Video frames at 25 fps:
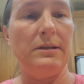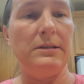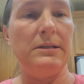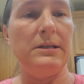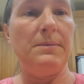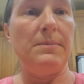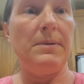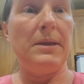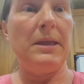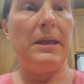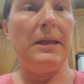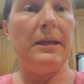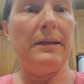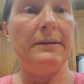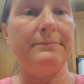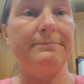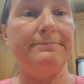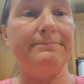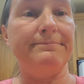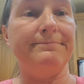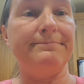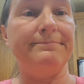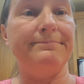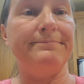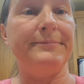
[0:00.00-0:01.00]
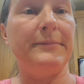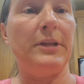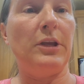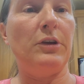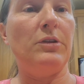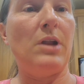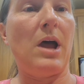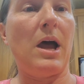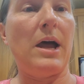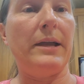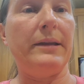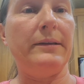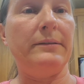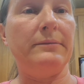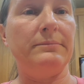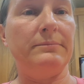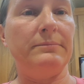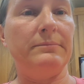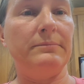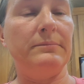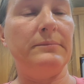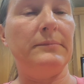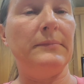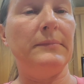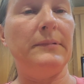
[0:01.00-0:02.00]
to being you know, nine
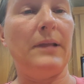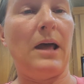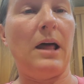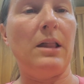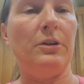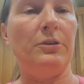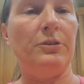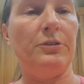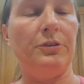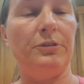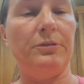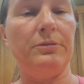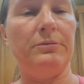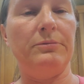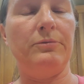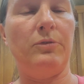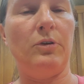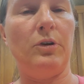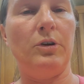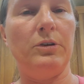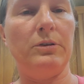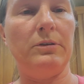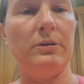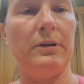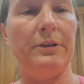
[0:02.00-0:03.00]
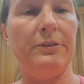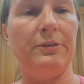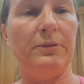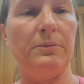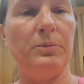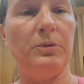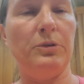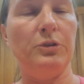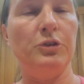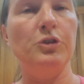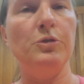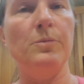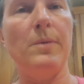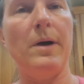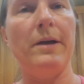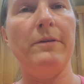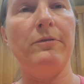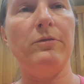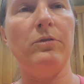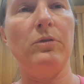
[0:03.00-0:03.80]
dollars for a simple two by